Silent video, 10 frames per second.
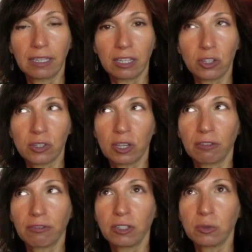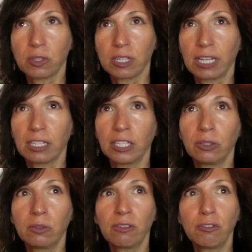get yourself into a state, you know,
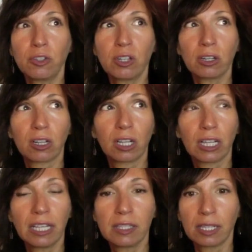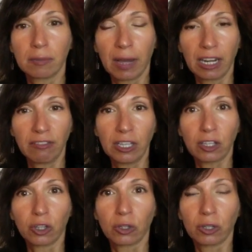if you start cleansing the body
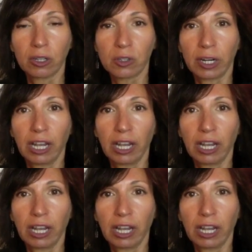vehicle, you're going to start